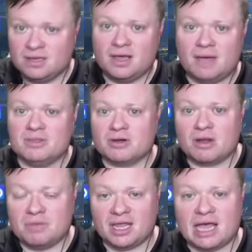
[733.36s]
I mean, they're
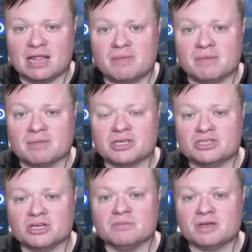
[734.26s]
not beating Alabama this
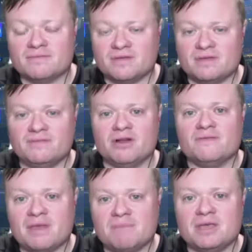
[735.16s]
year, but if if you know
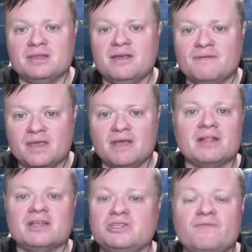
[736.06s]
if they beat if if
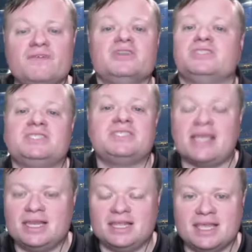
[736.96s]
LSU finishes
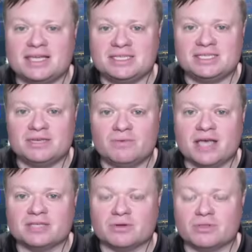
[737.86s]
second in the SEC
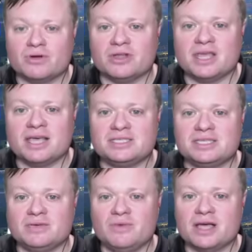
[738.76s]
West or third in the
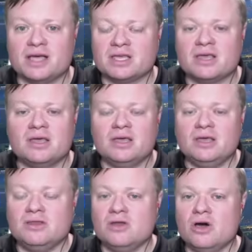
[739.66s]
SEC West,
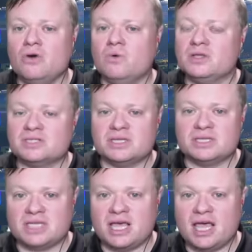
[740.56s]
no one's going to
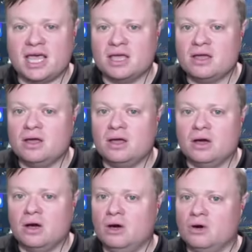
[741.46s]
say,
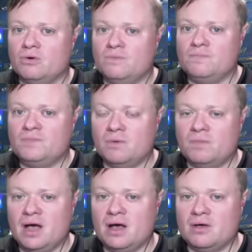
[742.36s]
"Oh,
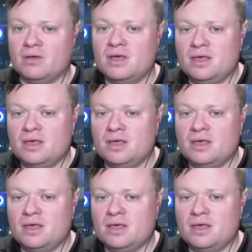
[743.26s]
well,